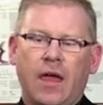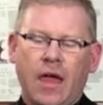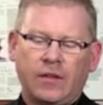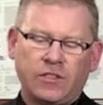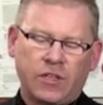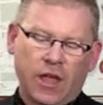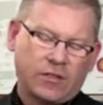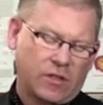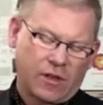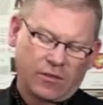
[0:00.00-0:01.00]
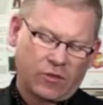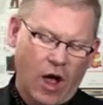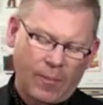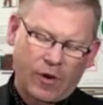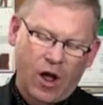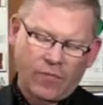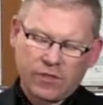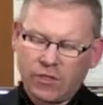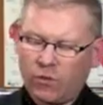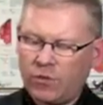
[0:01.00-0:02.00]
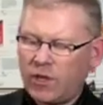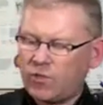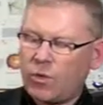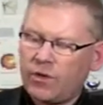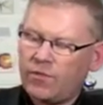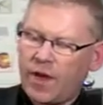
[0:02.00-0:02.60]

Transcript: And so to top it off, it's one of,